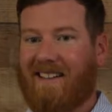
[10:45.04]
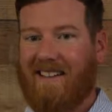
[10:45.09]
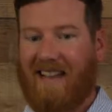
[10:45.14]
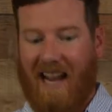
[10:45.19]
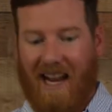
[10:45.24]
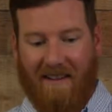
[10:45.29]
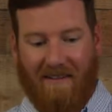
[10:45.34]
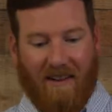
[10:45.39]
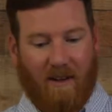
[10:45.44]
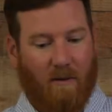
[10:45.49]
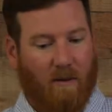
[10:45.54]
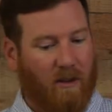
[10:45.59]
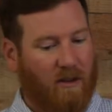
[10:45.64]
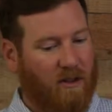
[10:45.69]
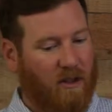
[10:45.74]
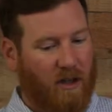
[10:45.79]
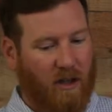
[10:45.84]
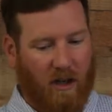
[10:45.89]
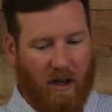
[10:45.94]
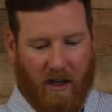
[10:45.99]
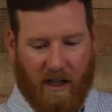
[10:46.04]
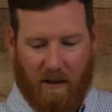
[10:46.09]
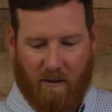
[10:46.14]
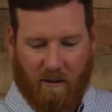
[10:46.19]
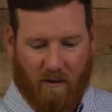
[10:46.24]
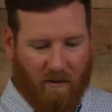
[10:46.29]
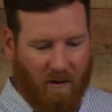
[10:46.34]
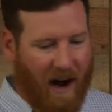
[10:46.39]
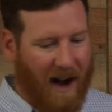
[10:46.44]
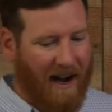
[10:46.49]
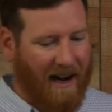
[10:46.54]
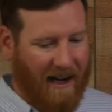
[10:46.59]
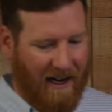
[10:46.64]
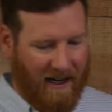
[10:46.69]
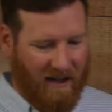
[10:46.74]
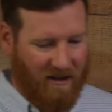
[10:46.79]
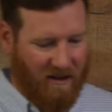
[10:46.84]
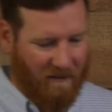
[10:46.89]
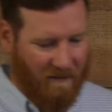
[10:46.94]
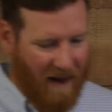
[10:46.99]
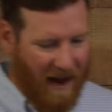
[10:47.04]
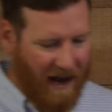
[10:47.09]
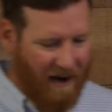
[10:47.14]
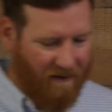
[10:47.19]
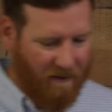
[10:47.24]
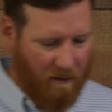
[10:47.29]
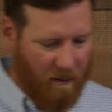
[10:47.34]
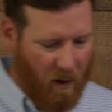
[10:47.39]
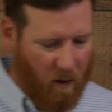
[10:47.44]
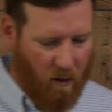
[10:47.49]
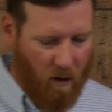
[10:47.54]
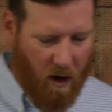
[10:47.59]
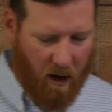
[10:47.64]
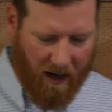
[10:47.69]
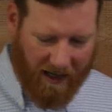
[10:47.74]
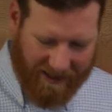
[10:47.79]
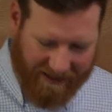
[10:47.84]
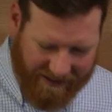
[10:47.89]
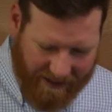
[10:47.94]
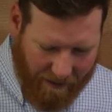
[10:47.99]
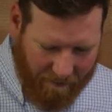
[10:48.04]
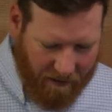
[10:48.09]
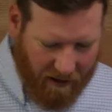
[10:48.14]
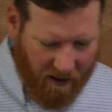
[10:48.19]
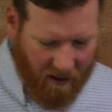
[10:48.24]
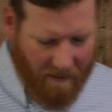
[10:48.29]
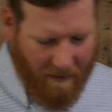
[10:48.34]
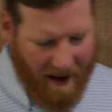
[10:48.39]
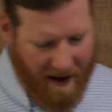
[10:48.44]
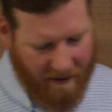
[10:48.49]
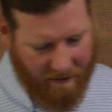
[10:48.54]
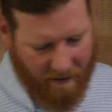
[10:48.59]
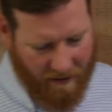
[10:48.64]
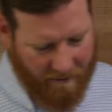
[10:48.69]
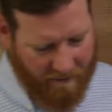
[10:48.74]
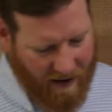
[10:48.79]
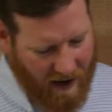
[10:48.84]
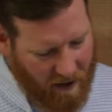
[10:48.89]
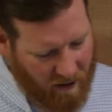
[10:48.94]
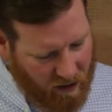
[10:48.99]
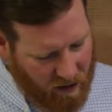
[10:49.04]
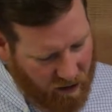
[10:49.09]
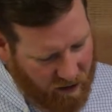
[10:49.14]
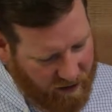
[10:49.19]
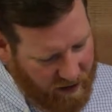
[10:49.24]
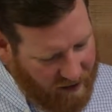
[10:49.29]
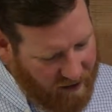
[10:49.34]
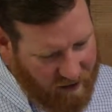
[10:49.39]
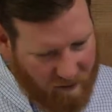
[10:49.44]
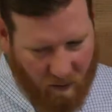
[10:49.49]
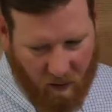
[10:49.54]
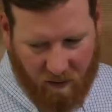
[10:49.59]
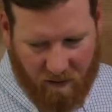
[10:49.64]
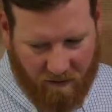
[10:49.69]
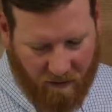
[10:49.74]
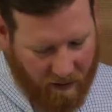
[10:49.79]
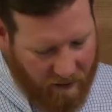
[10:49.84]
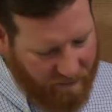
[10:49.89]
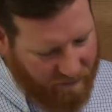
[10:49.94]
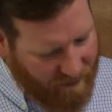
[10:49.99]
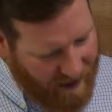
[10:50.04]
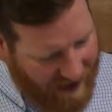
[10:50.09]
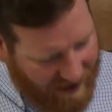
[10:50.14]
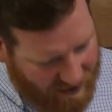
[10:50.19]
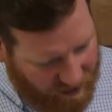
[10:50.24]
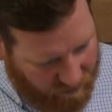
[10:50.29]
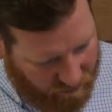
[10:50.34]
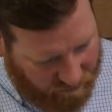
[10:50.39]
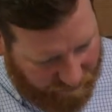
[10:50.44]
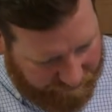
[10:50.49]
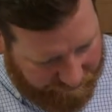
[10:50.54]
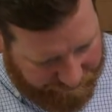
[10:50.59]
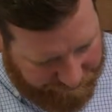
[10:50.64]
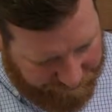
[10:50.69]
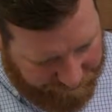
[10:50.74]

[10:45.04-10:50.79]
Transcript: David was good. He was right. He's a man after my own heart, except in the matter of. Now, a good testimony is very fragile.